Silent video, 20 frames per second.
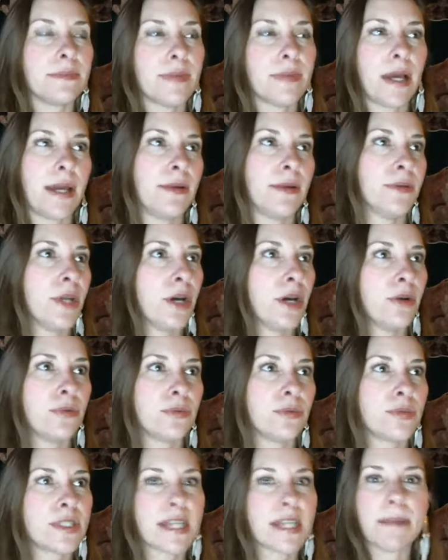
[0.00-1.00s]
I don't know,
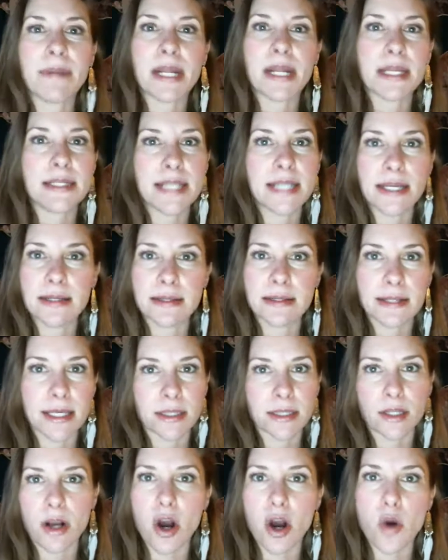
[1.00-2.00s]
somebody didn't get
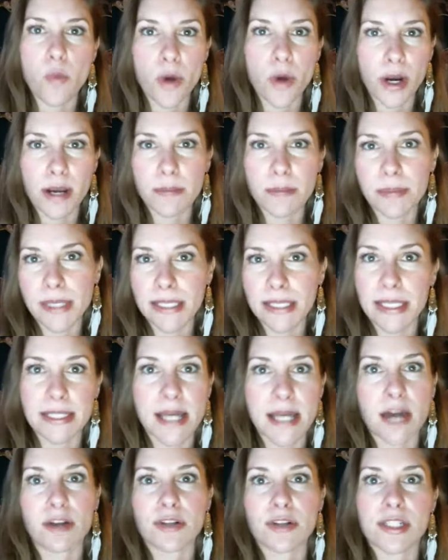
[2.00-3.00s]
their homework completely
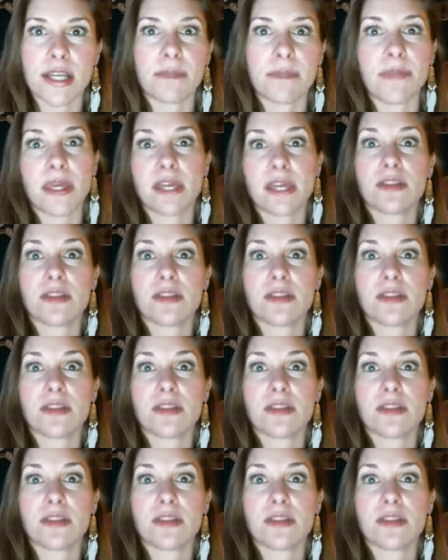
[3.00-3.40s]
done or something.